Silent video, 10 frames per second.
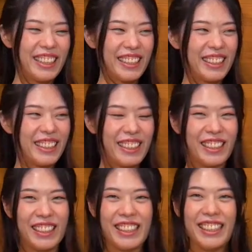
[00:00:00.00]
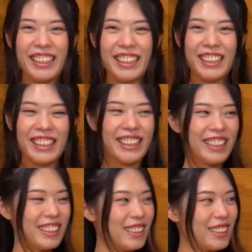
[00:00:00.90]

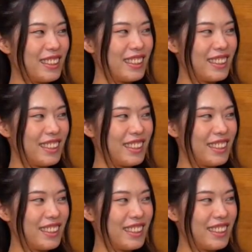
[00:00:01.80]
(not speaking)